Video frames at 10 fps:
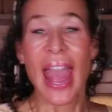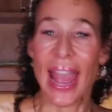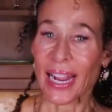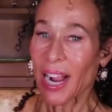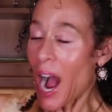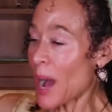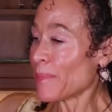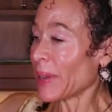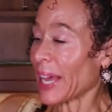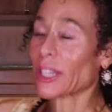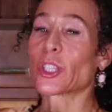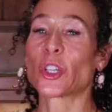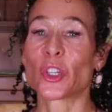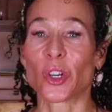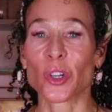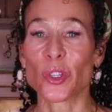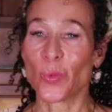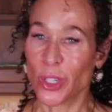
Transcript: and complex sugars,